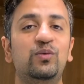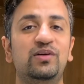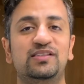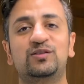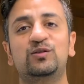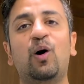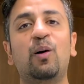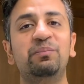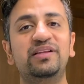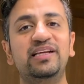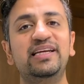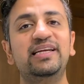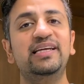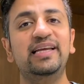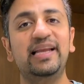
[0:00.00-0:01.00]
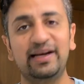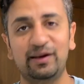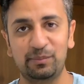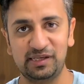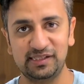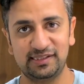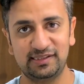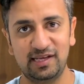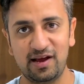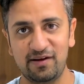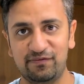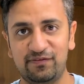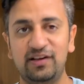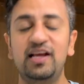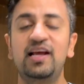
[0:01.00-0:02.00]
we stop the database
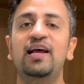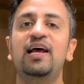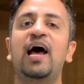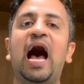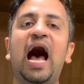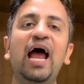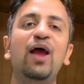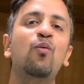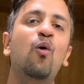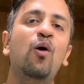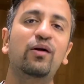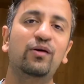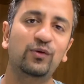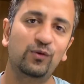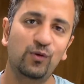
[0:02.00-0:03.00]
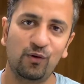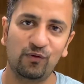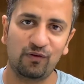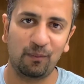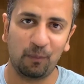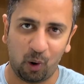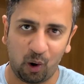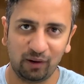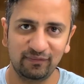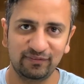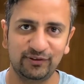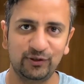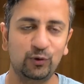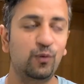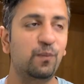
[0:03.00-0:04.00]
theft? I want to know from all of
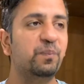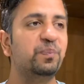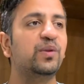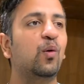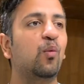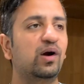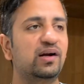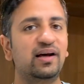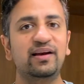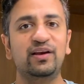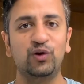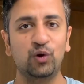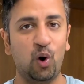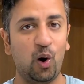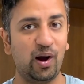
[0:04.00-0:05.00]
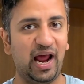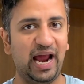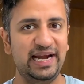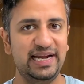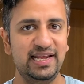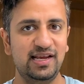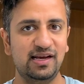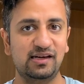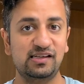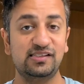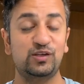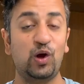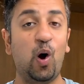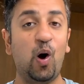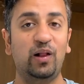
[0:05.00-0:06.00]
you, what are your
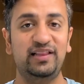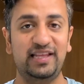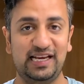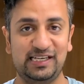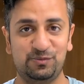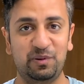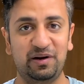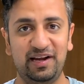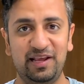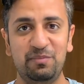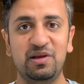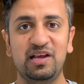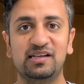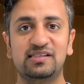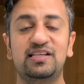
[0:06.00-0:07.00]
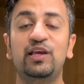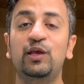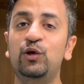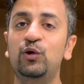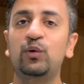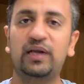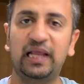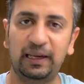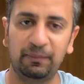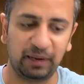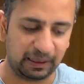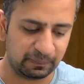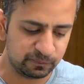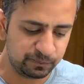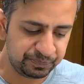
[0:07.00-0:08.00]
ideas, all the expert DBAs, you tell
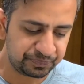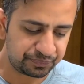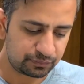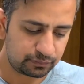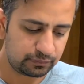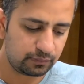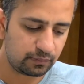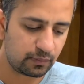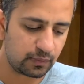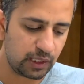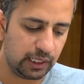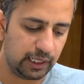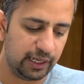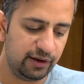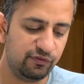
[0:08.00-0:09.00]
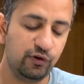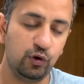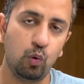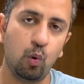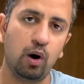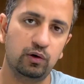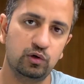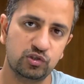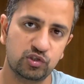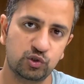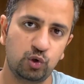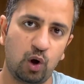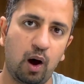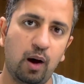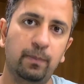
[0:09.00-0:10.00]
me. If you want to
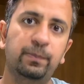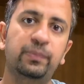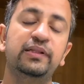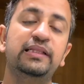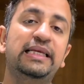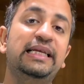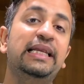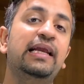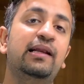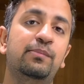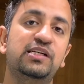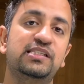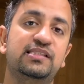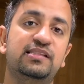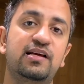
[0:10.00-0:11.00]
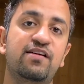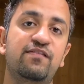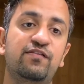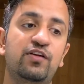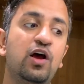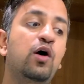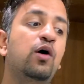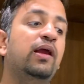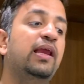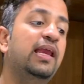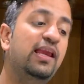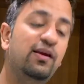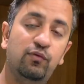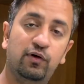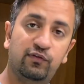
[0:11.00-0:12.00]
stop the database theft,
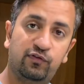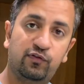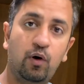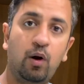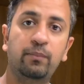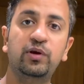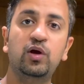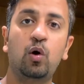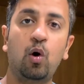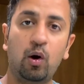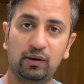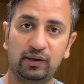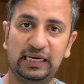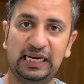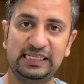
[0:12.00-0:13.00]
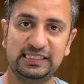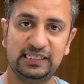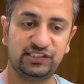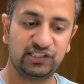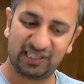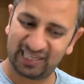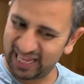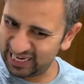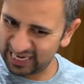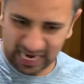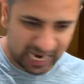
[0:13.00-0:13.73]
even from your organization, like